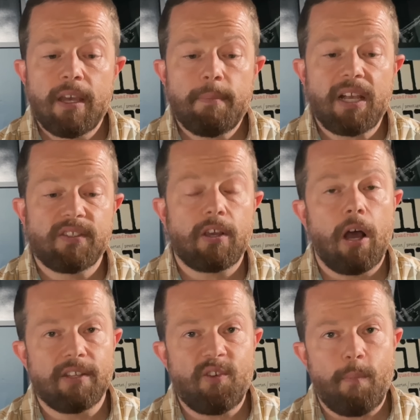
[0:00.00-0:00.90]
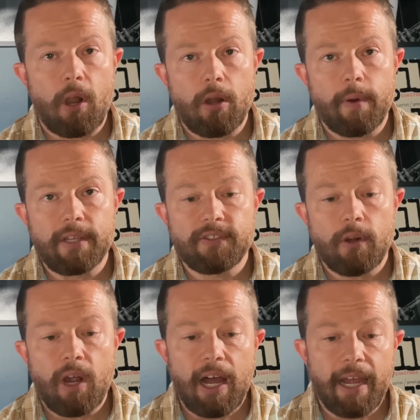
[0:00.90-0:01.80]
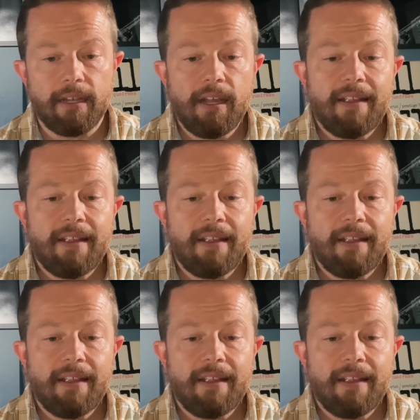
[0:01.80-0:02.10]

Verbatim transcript: because the cost of borrowing is so high.